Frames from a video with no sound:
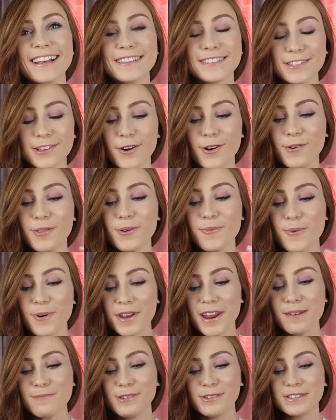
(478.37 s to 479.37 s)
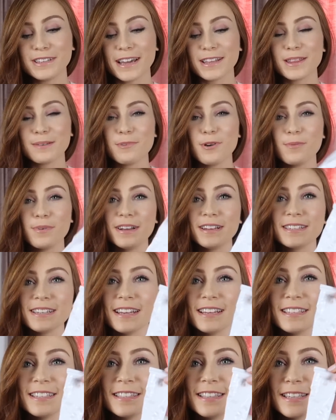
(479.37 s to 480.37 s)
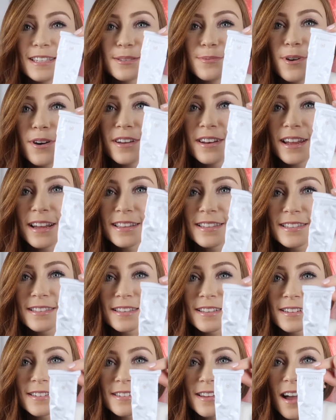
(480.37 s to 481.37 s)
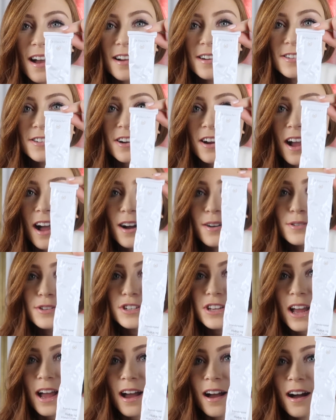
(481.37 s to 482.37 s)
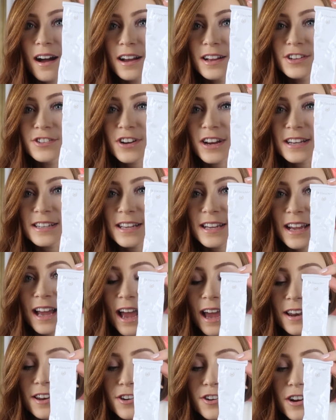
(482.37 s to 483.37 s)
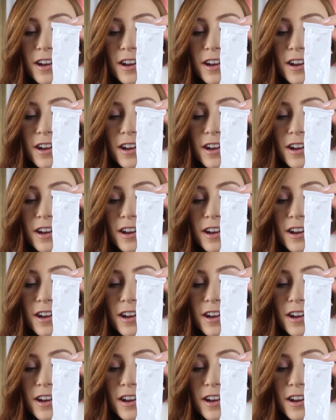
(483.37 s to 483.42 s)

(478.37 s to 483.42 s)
So the one I'm using at the moment is this one. It's the Dr. Hauschka Hydrating Hand